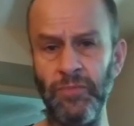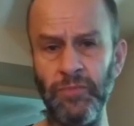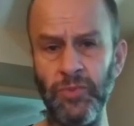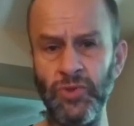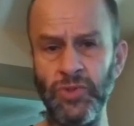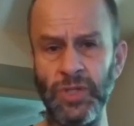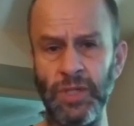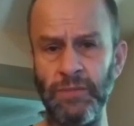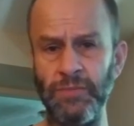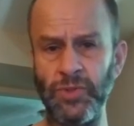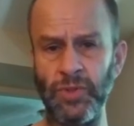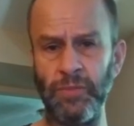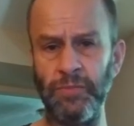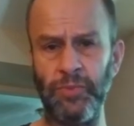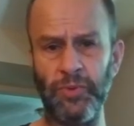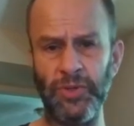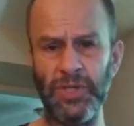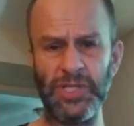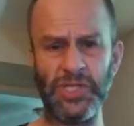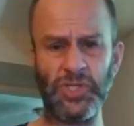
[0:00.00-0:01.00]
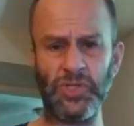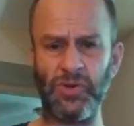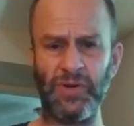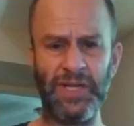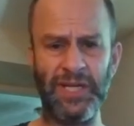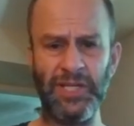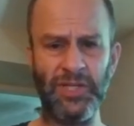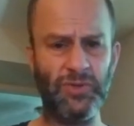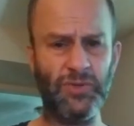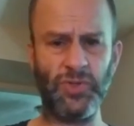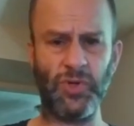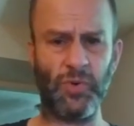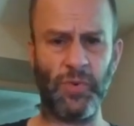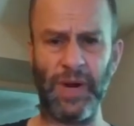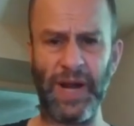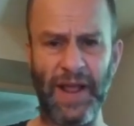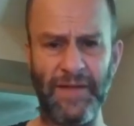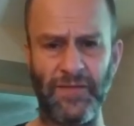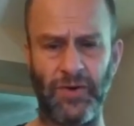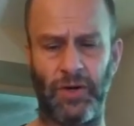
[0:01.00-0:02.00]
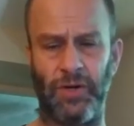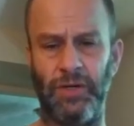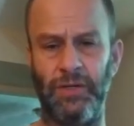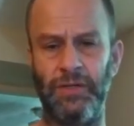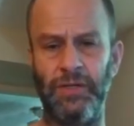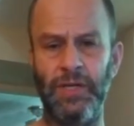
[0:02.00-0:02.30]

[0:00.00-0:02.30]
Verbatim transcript: Muslims or Buddhists or Hindus or whatever.